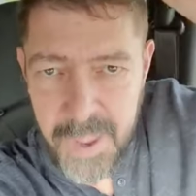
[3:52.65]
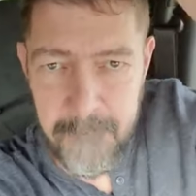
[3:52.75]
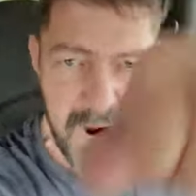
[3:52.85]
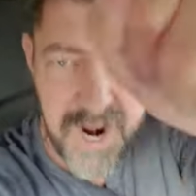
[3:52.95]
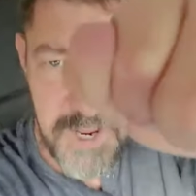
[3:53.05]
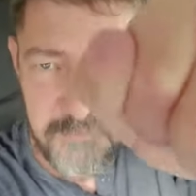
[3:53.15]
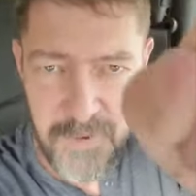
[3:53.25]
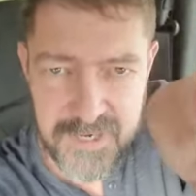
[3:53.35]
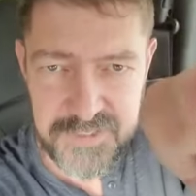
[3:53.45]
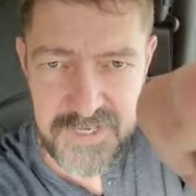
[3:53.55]

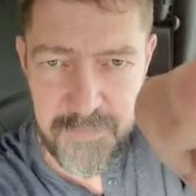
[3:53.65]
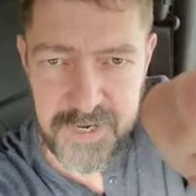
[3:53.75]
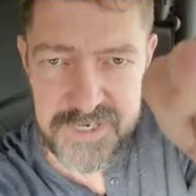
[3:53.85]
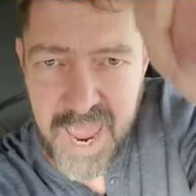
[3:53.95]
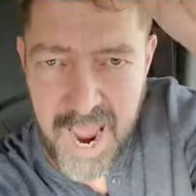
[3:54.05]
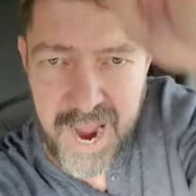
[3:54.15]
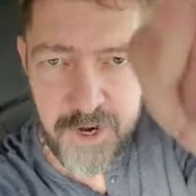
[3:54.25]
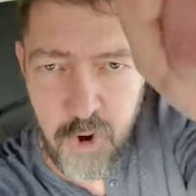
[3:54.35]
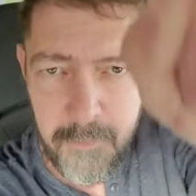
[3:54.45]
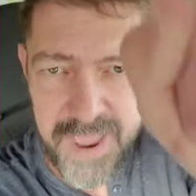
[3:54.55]
Manifest, demons. I
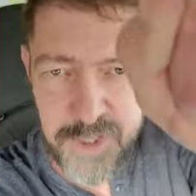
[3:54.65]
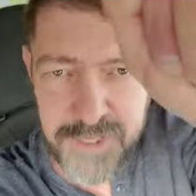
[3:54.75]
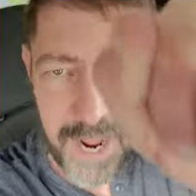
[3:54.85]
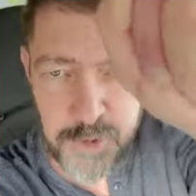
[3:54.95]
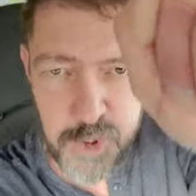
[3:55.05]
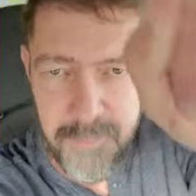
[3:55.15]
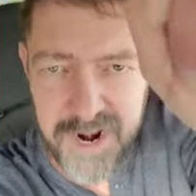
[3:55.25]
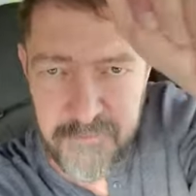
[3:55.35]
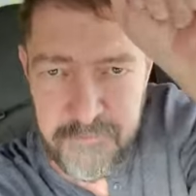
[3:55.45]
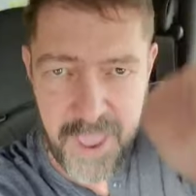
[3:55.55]
command you now to
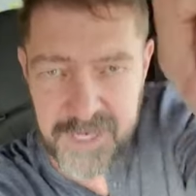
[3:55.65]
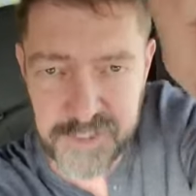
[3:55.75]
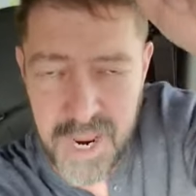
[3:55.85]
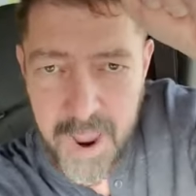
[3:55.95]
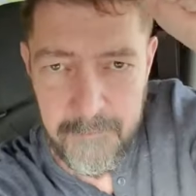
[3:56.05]
manifest.